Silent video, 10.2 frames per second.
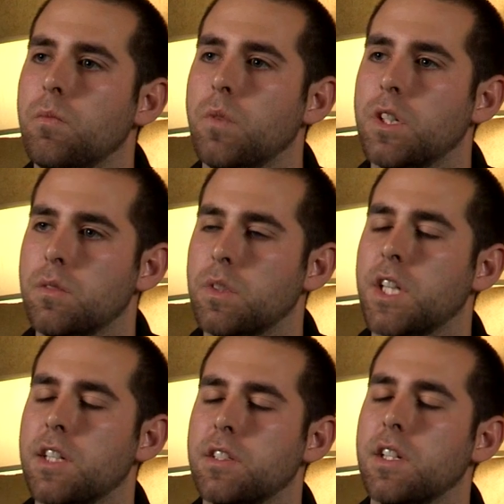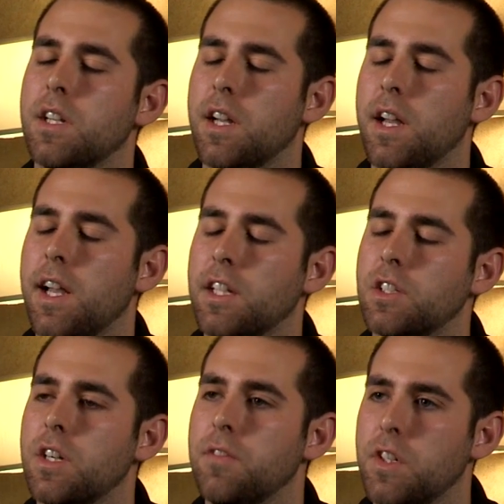which has a
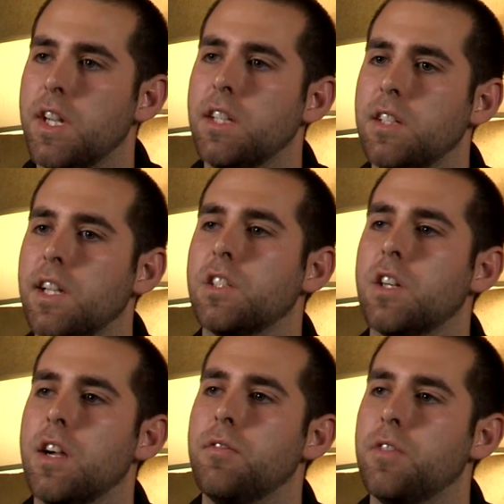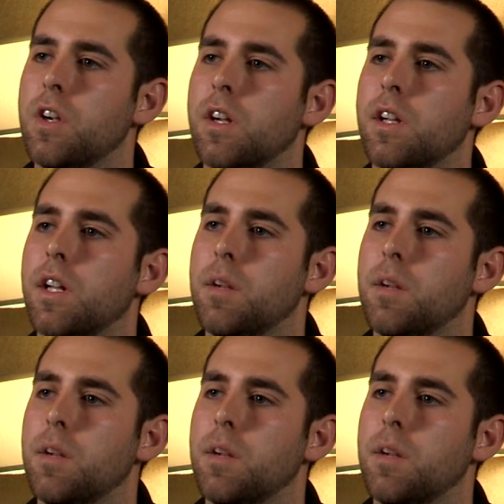hex drive, 3/8 hex drive front,